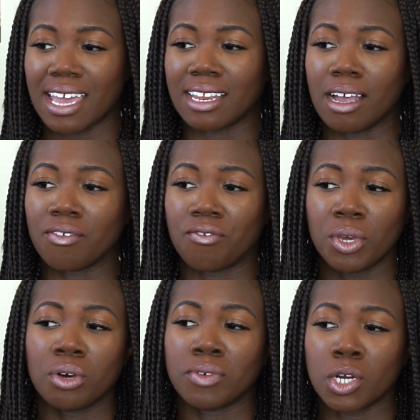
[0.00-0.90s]
And a
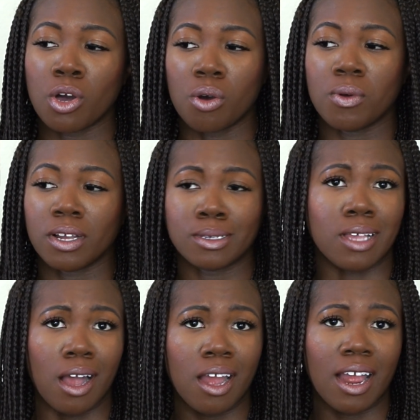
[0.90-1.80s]
few of her coworkers
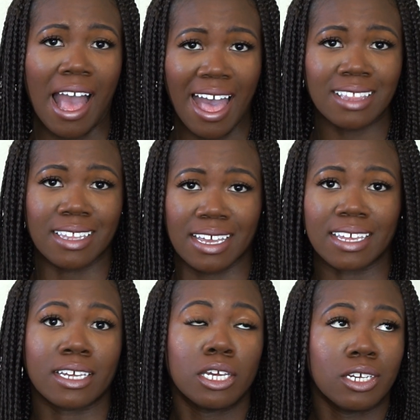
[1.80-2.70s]
are, I
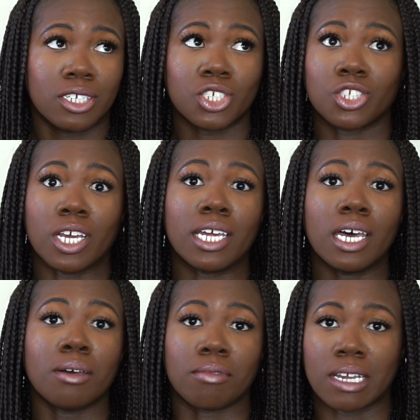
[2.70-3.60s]
think, straight
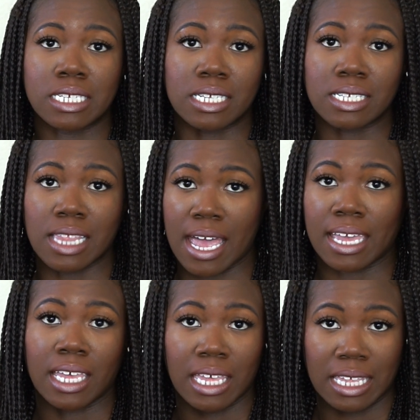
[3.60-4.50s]
up racist.
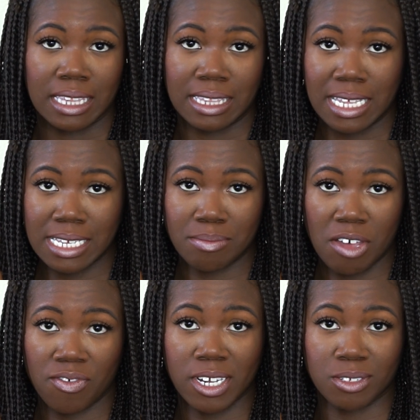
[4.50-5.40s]
Like these
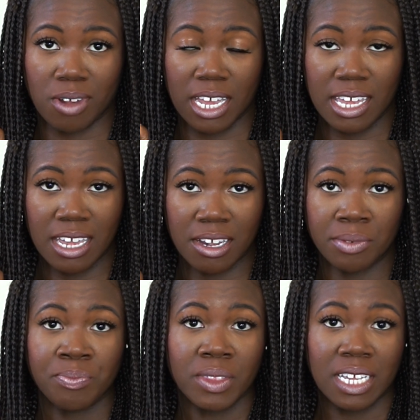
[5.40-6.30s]
motherfuckers right
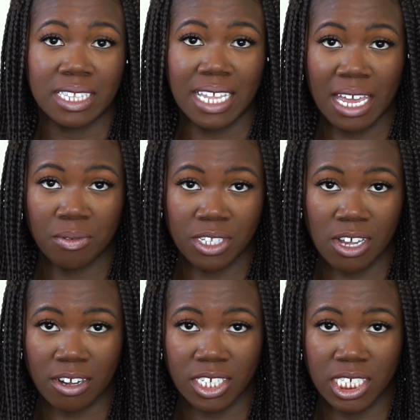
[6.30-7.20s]
here, they was
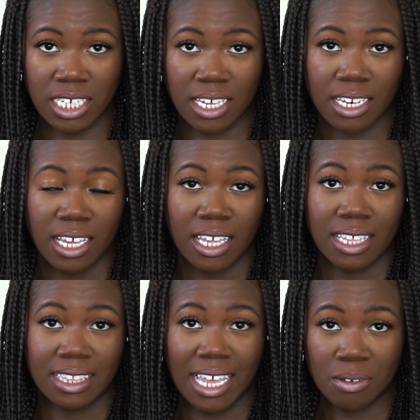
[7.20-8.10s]
talking shit.
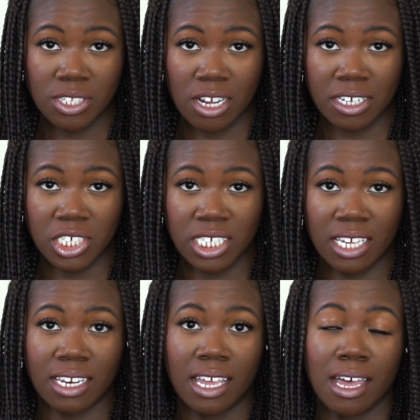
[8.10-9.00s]
They was talking
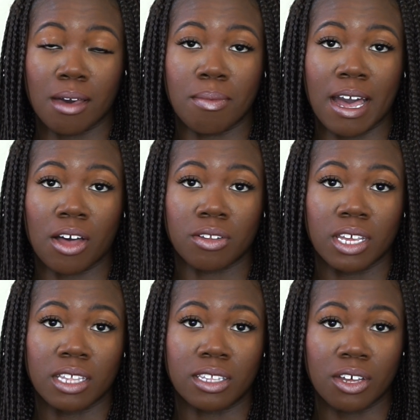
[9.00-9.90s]
shit
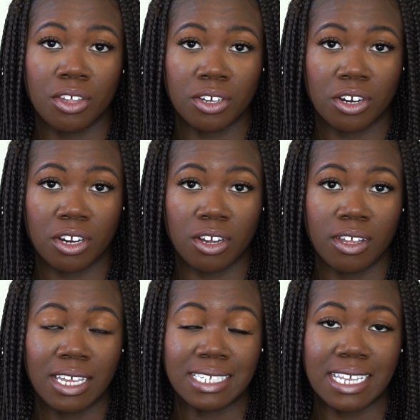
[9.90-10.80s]
about the other
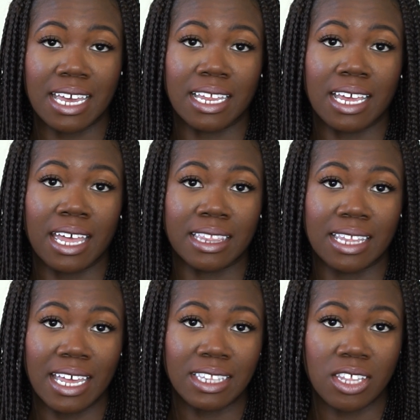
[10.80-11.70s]
girl saying that
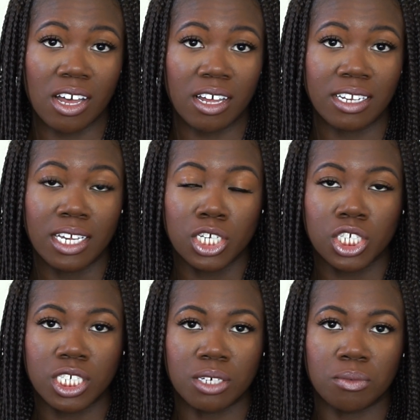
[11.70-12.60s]
they thought
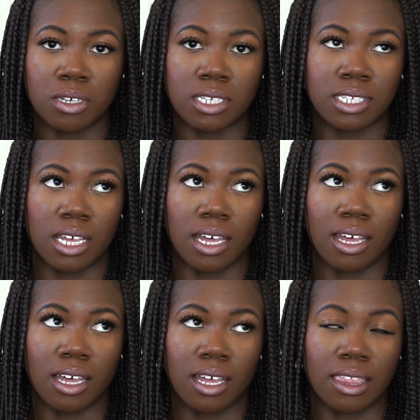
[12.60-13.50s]
she was
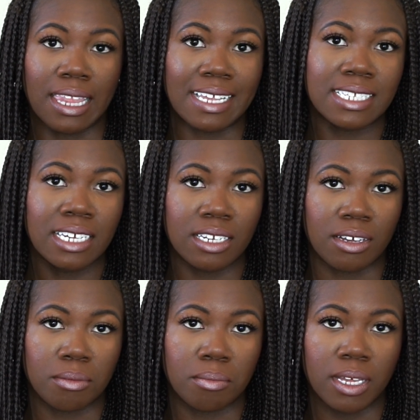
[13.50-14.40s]
uh,
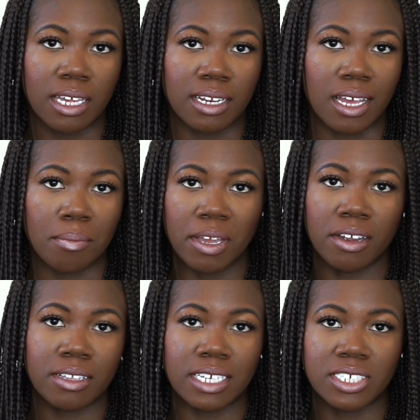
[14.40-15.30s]
Latino, but
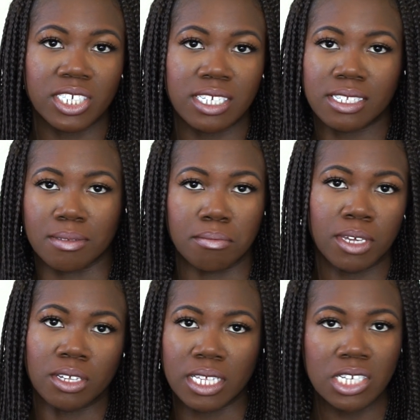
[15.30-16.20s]
apparently she's
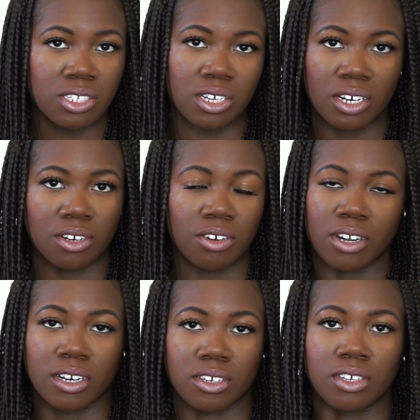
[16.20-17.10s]
Middle Eastern
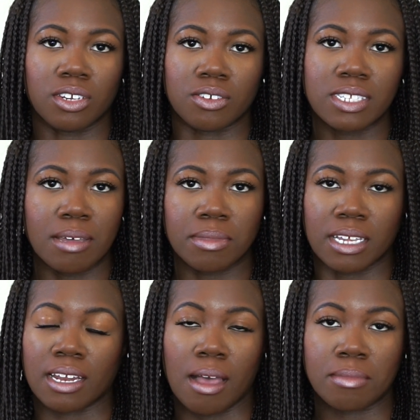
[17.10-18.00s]
or you know
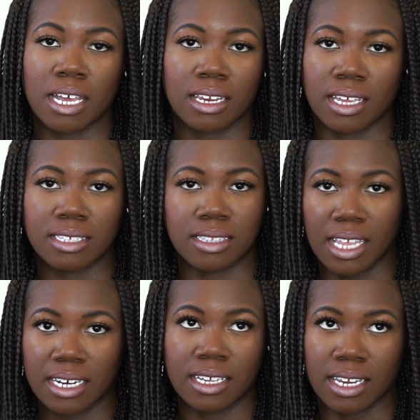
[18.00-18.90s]
something. I'm not. They
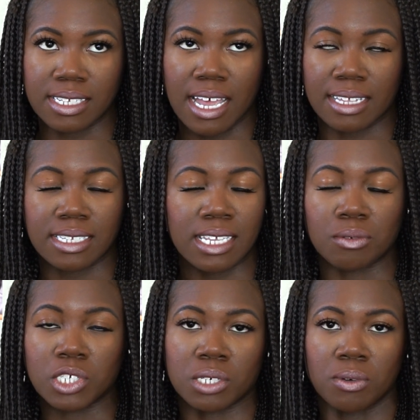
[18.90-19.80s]
didn't exactly say
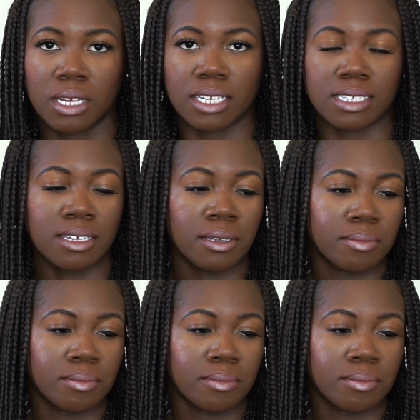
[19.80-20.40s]
what she was.